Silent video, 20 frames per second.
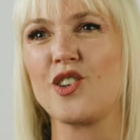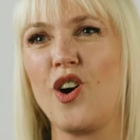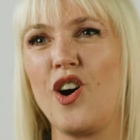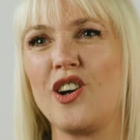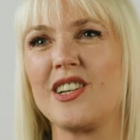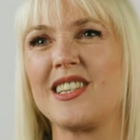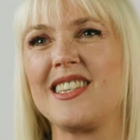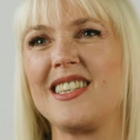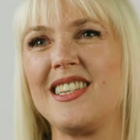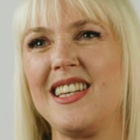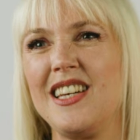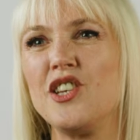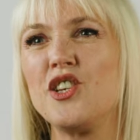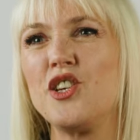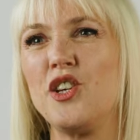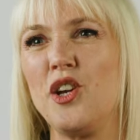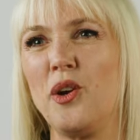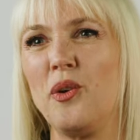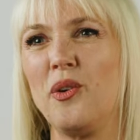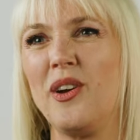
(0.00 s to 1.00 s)
God
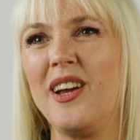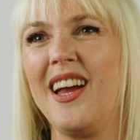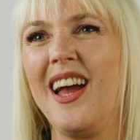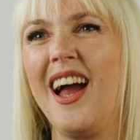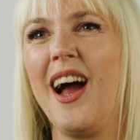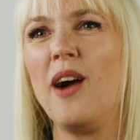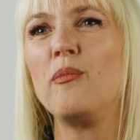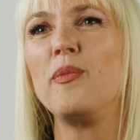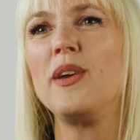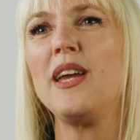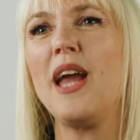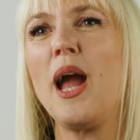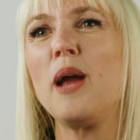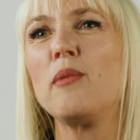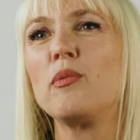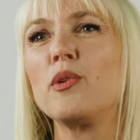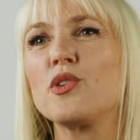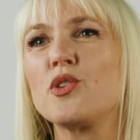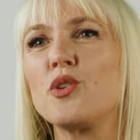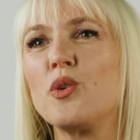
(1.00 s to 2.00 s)
sees you and be
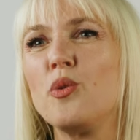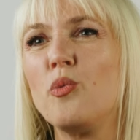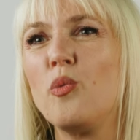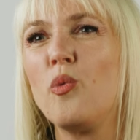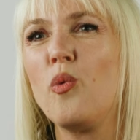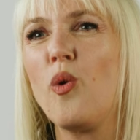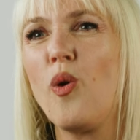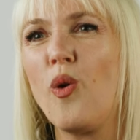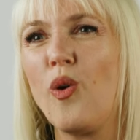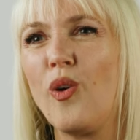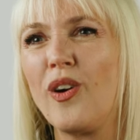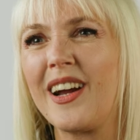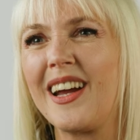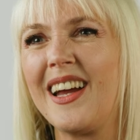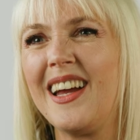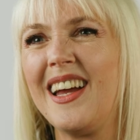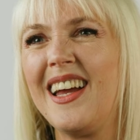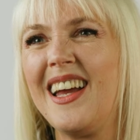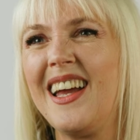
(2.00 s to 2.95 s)
able to walk